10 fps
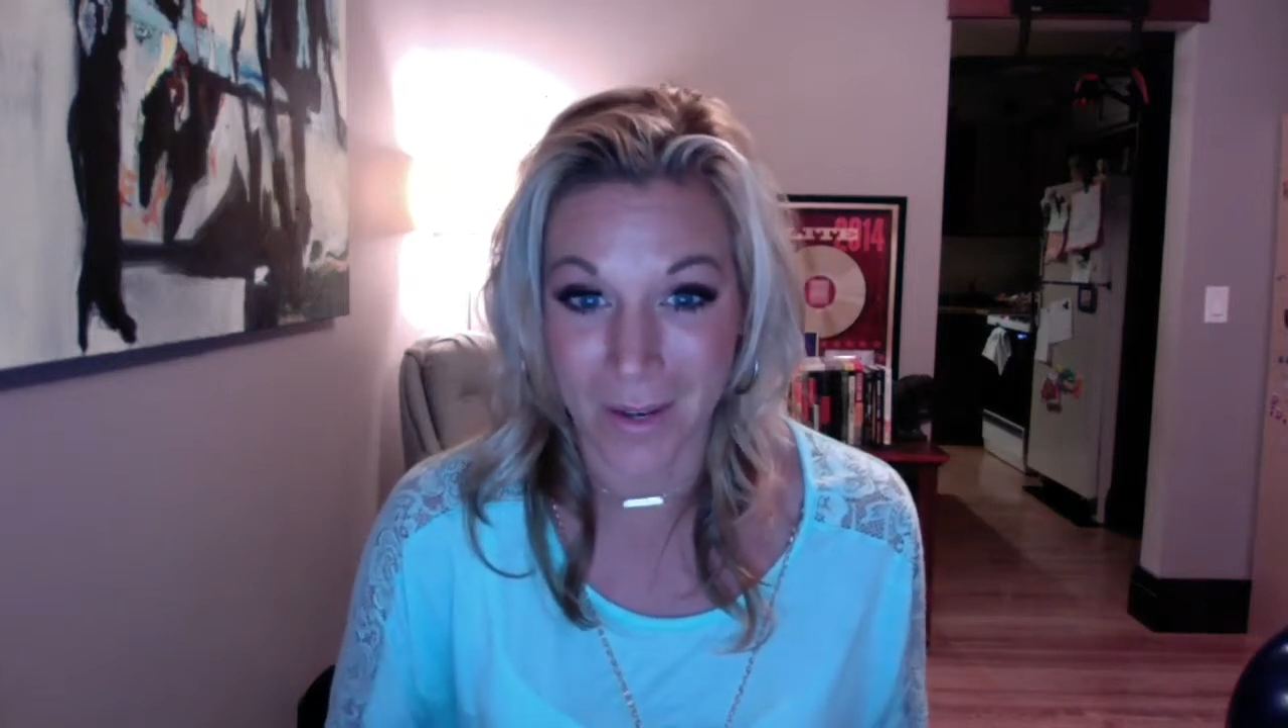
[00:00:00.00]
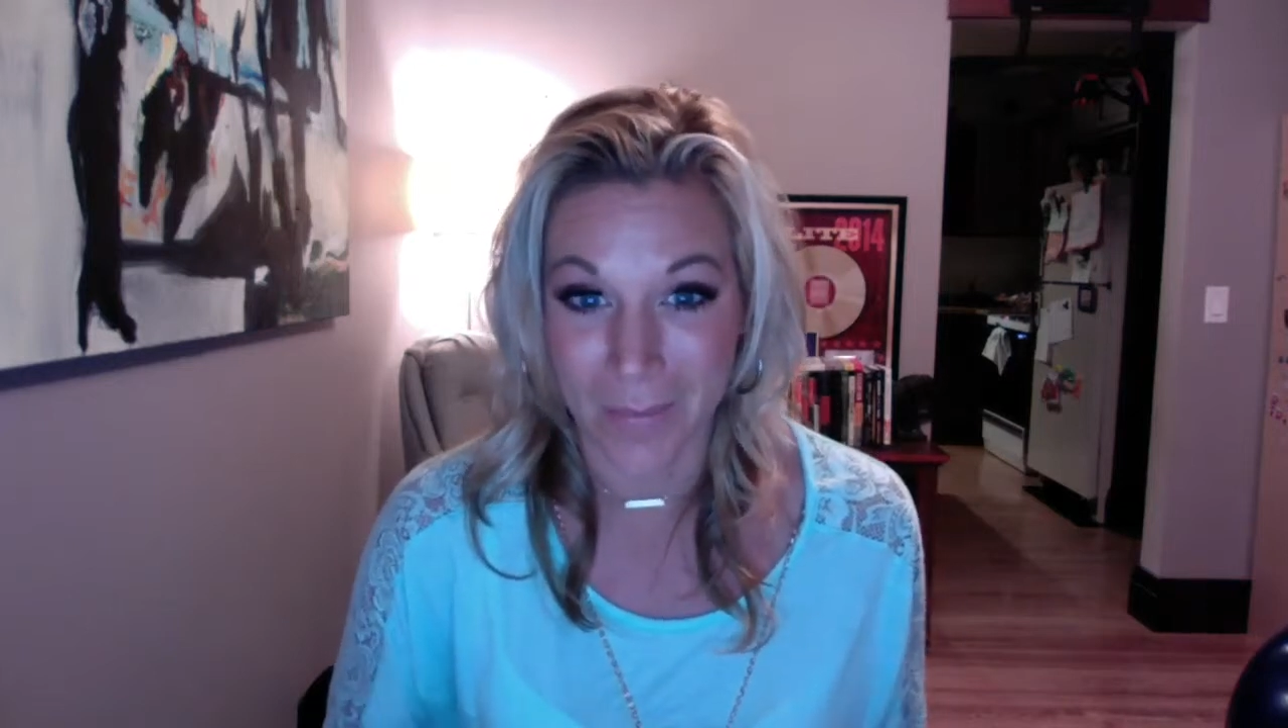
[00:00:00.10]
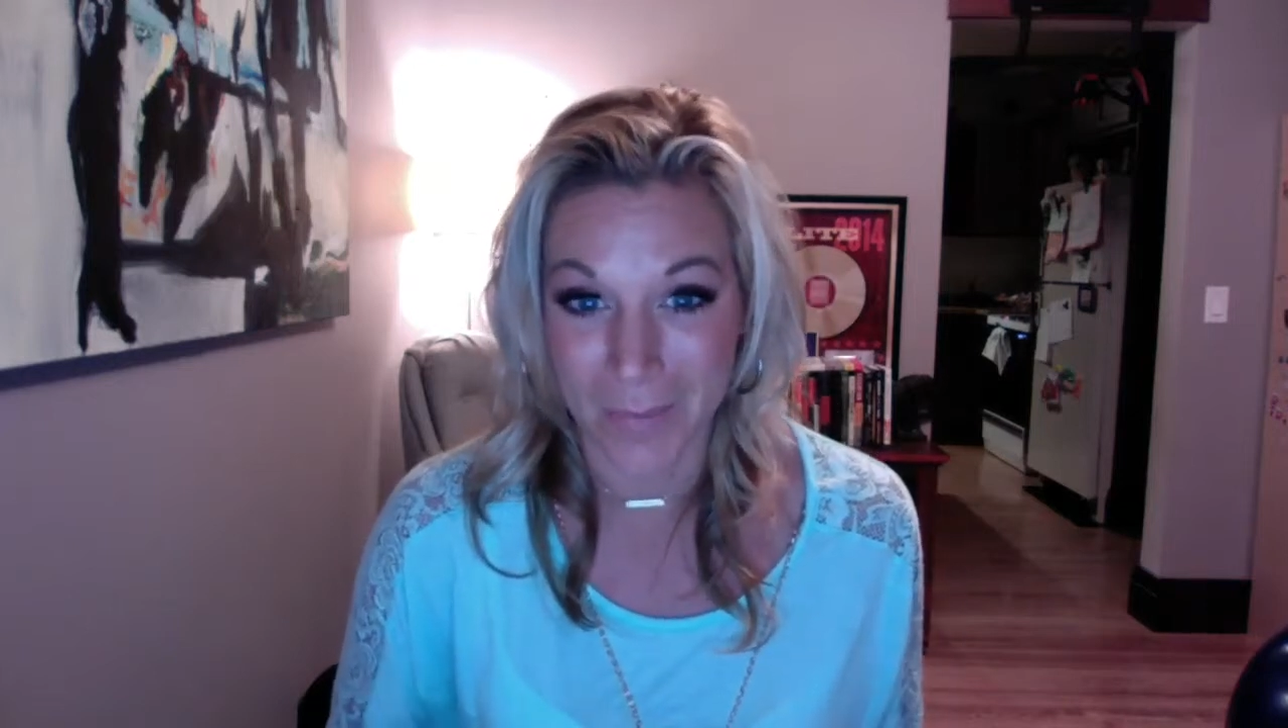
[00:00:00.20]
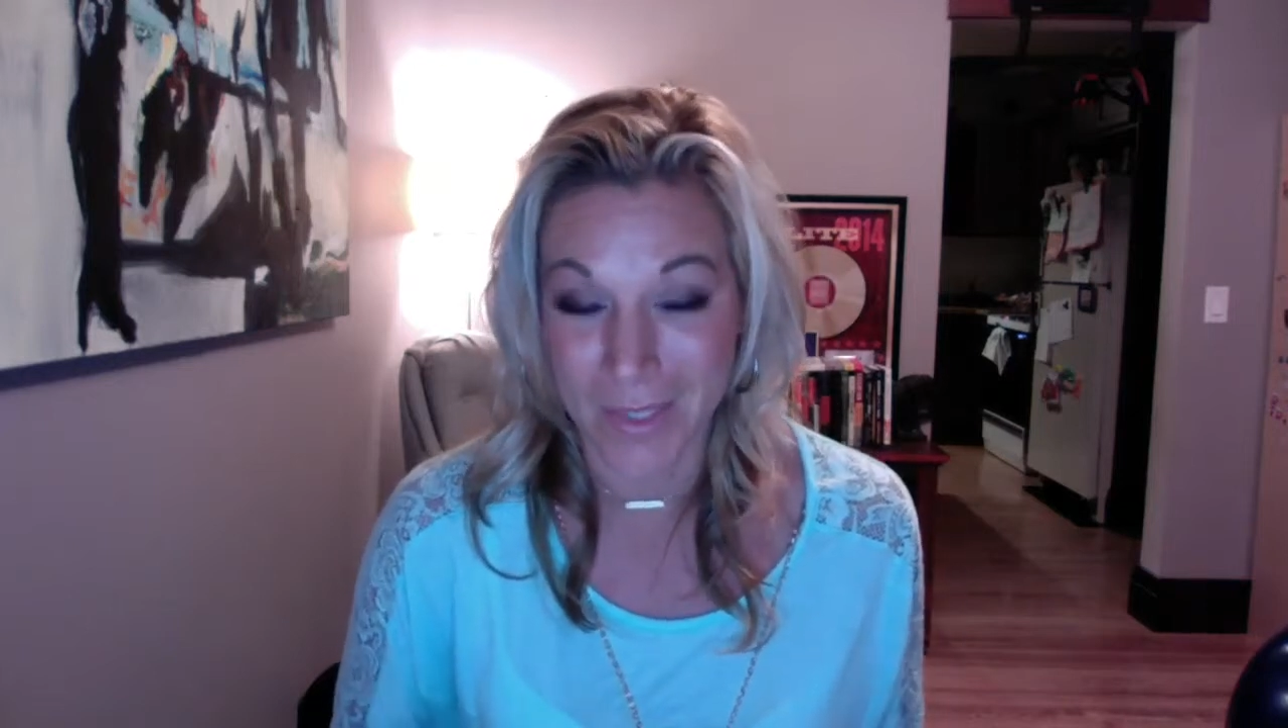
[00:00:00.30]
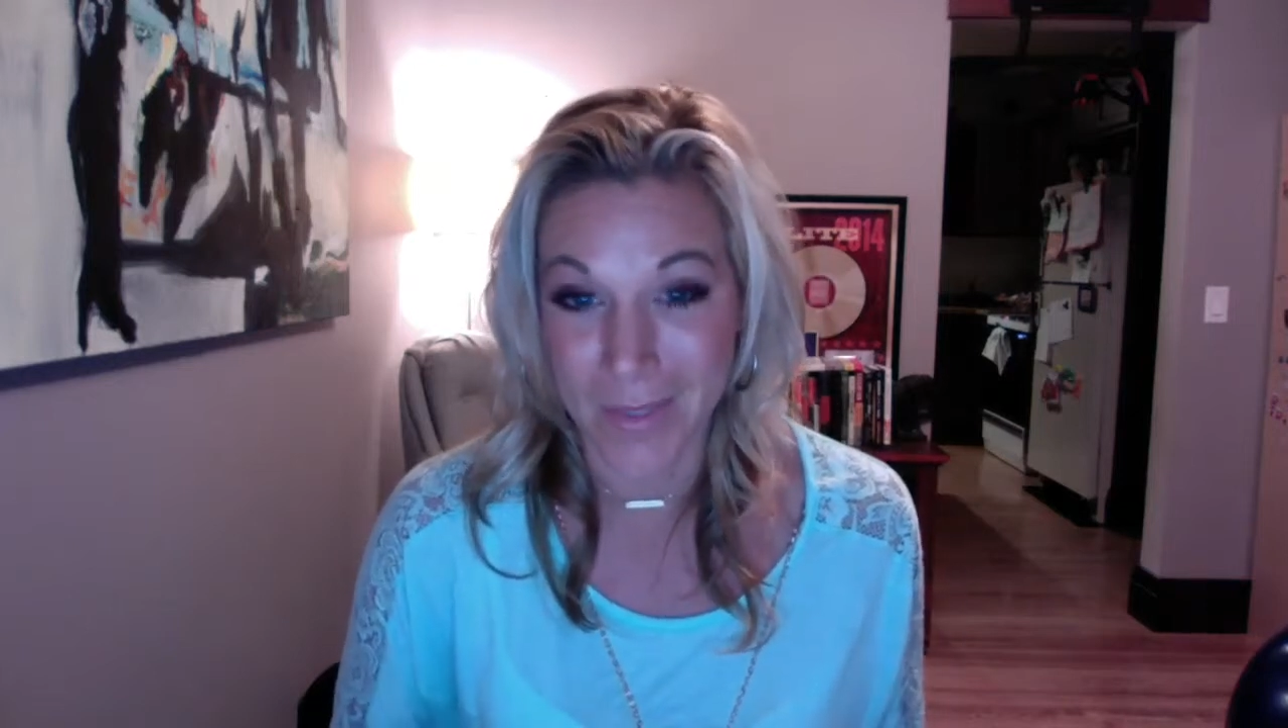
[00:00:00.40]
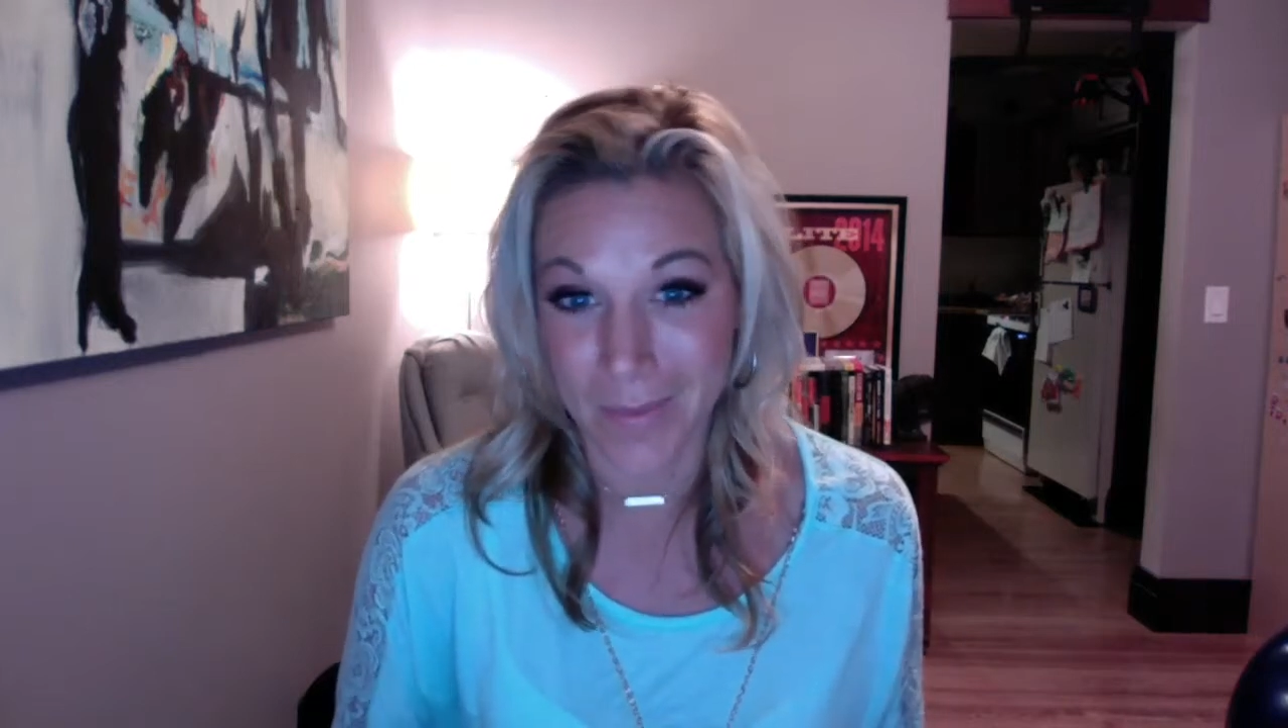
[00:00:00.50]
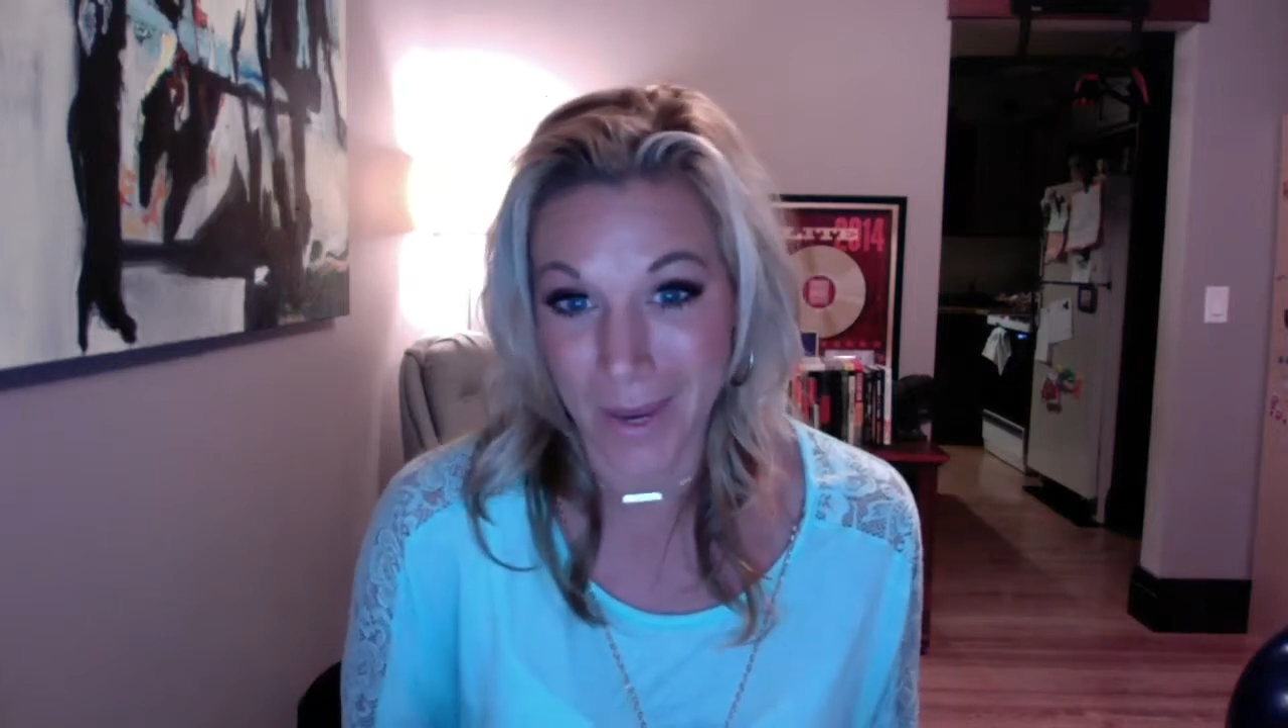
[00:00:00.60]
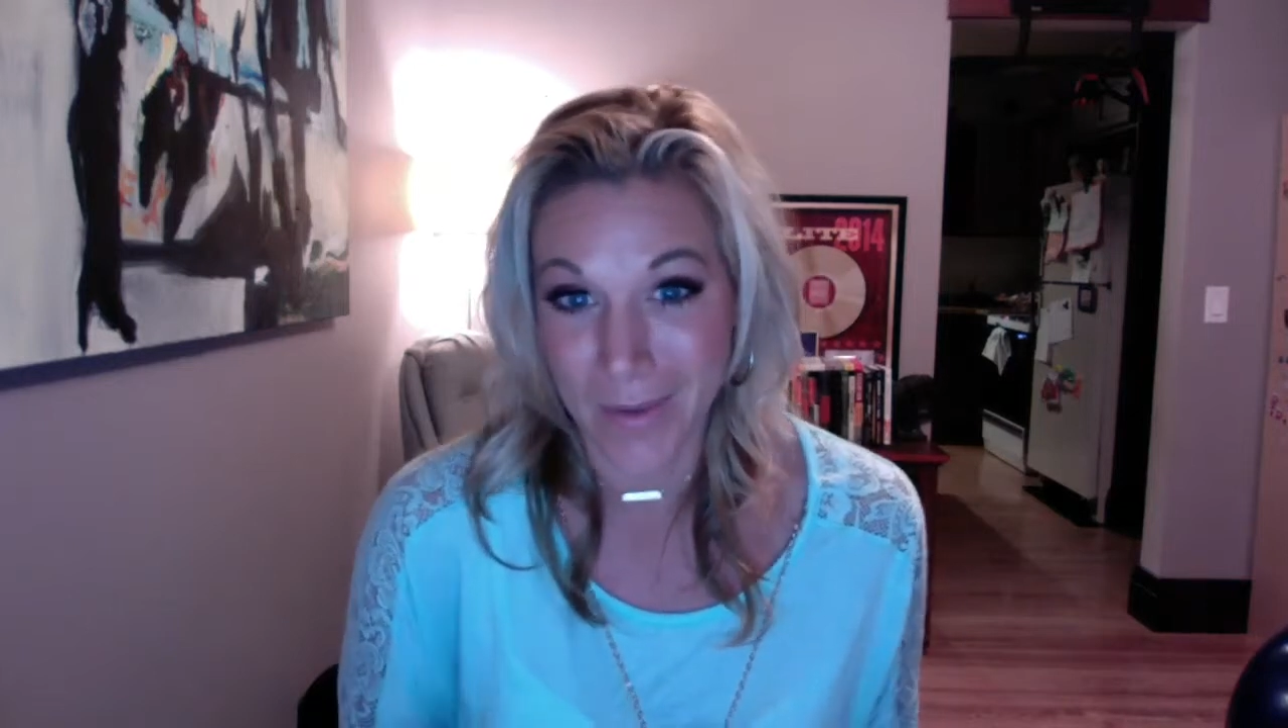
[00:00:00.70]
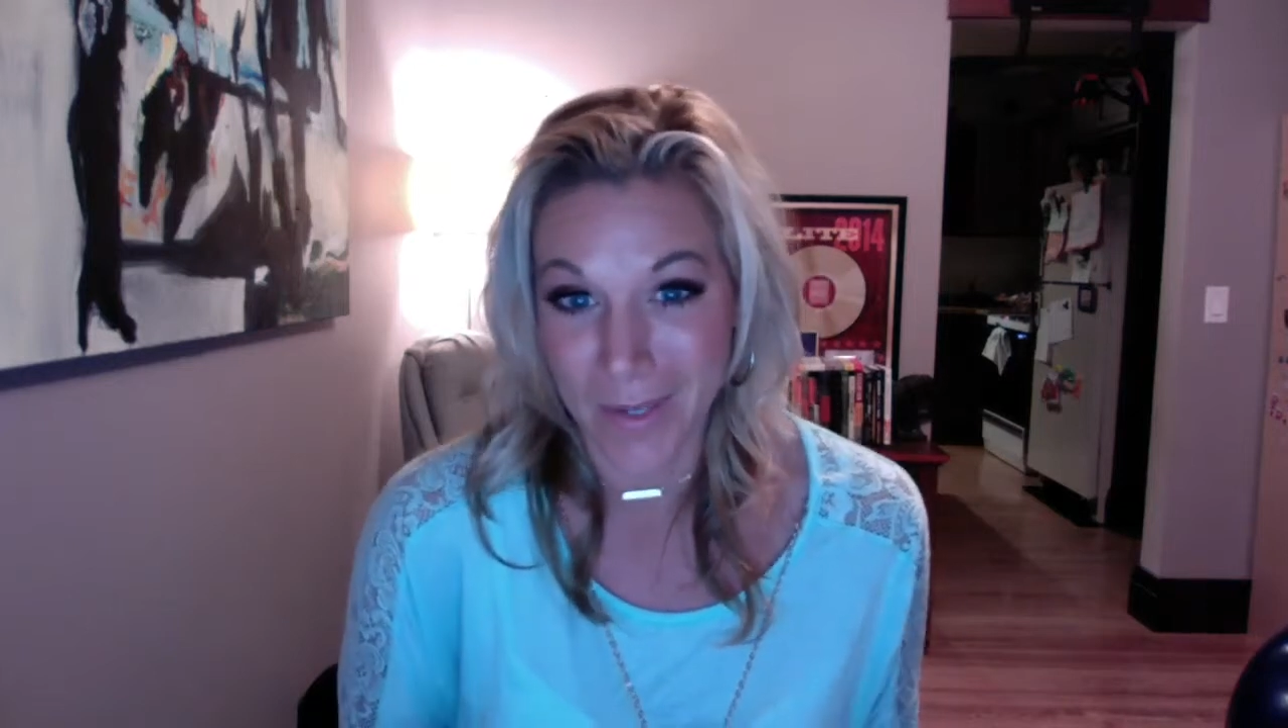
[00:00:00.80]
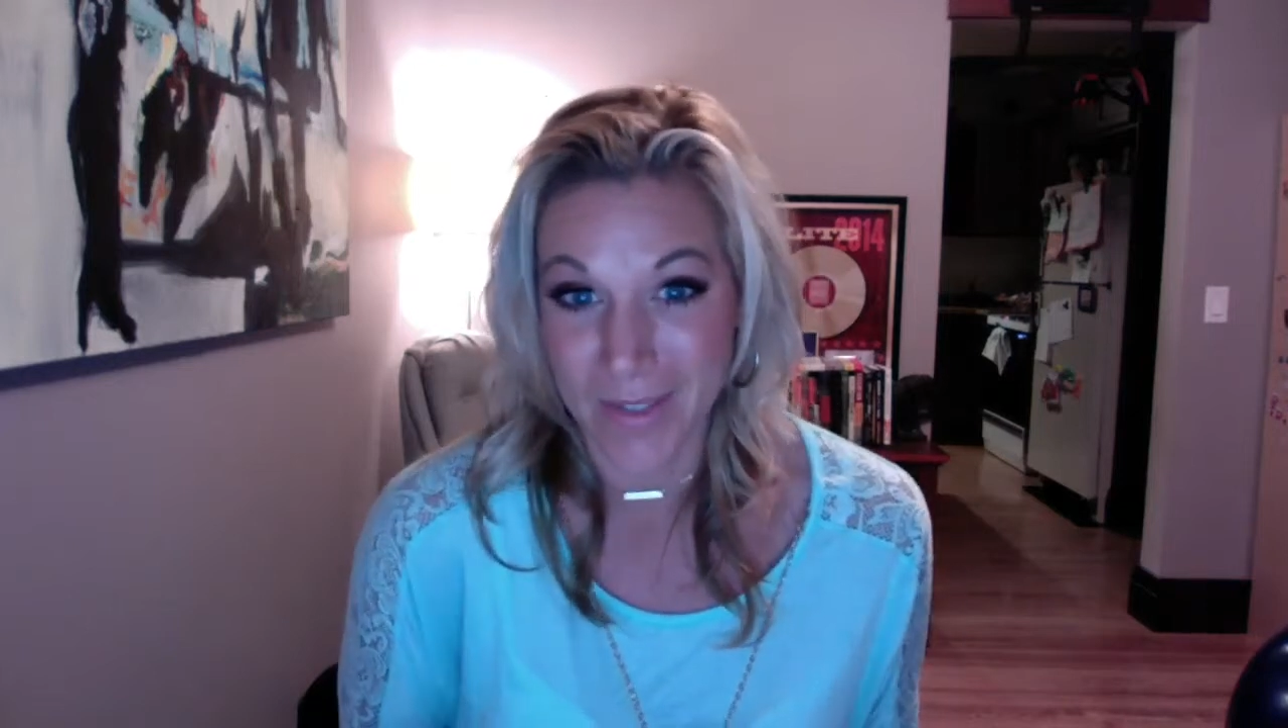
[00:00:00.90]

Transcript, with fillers: Um, I